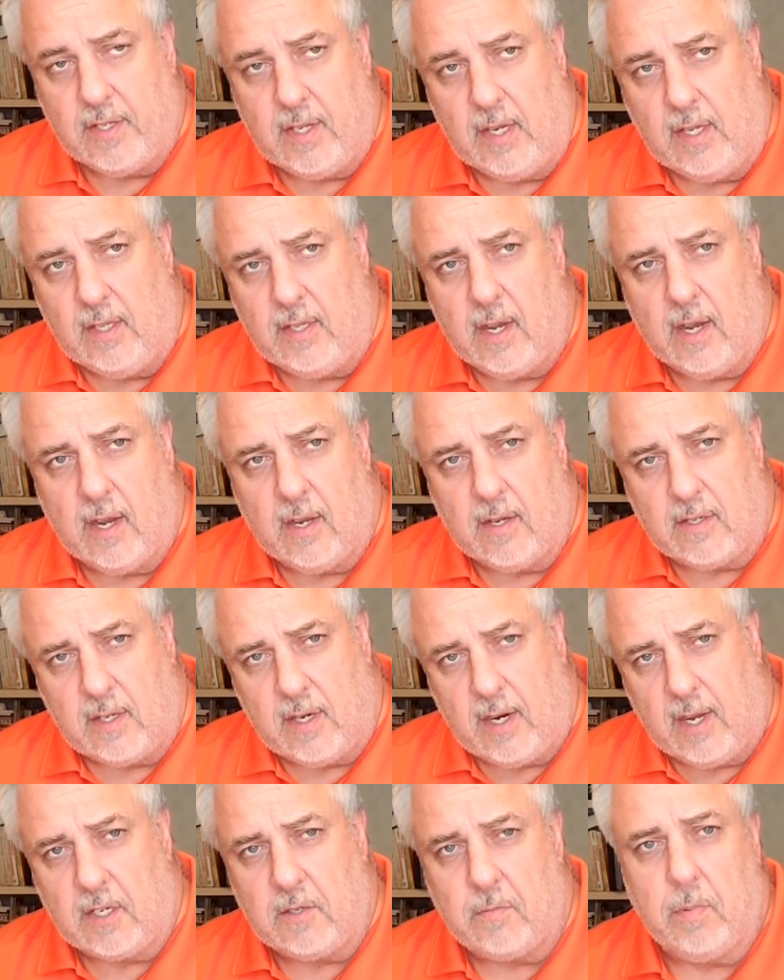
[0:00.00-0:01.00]
details
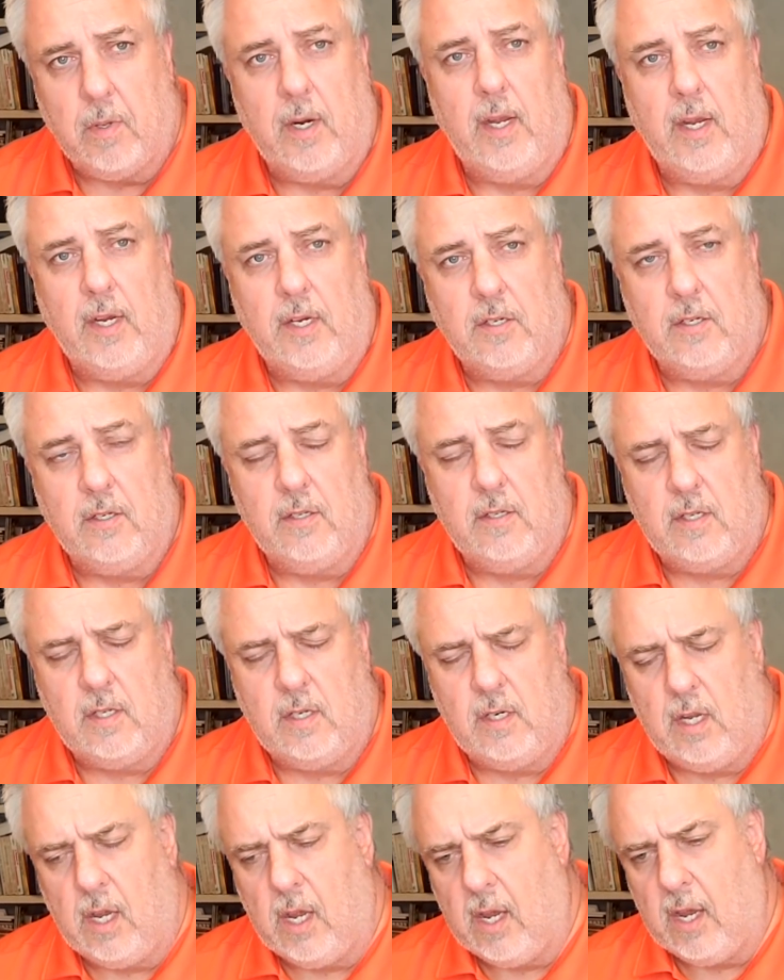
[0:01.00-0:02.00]
and explanations,
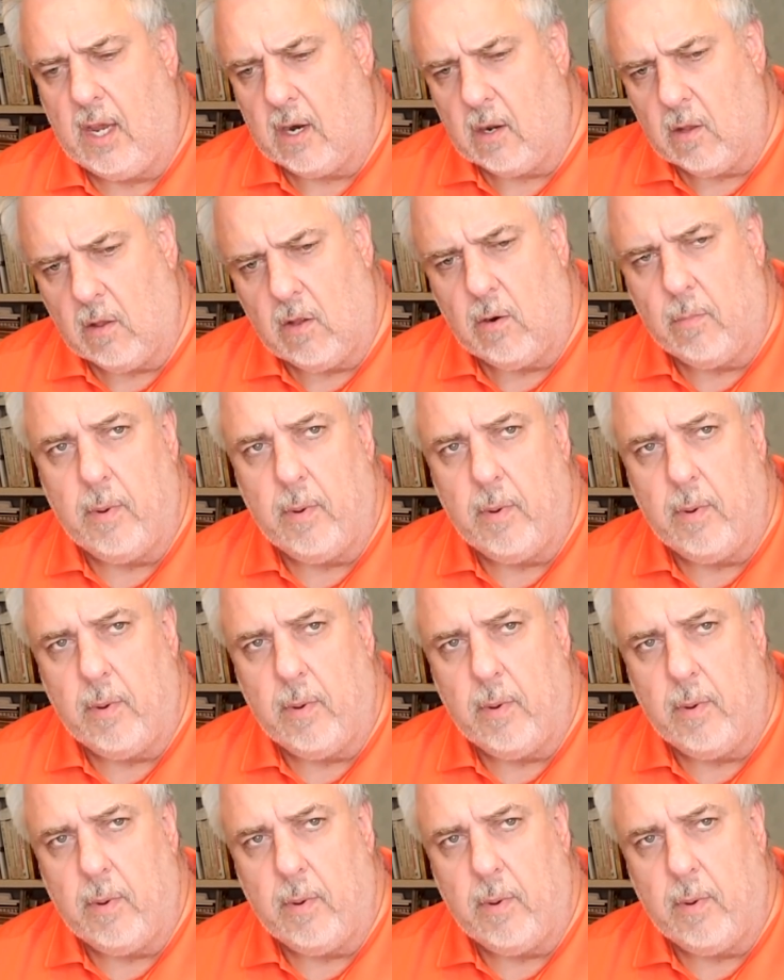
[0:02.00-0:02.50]
and you can get a little